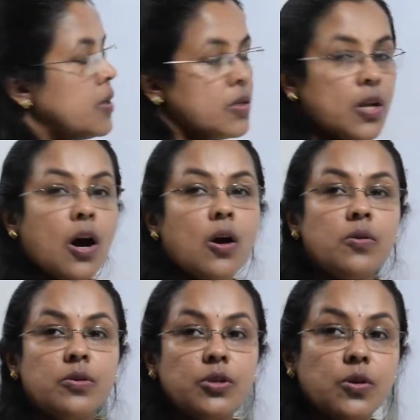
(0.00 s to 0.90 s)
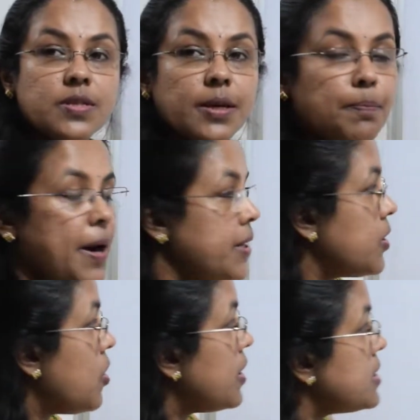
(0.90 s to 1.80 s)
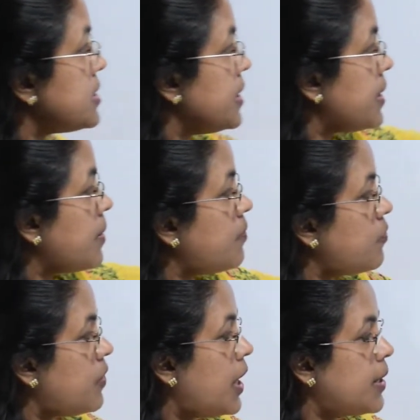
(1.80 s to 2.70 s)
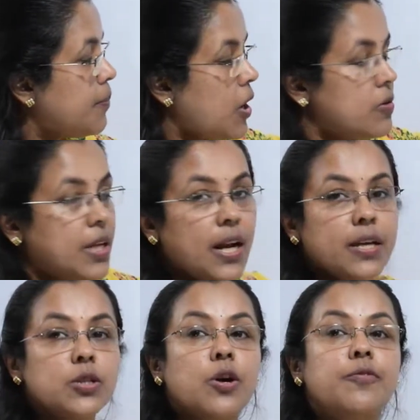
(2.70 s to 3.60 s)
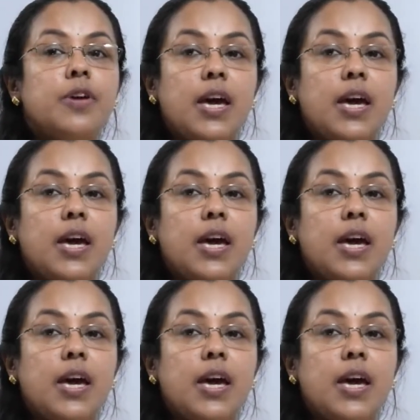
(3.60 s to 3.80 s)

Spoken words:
Now, using Pythagoras theorem, what about the length of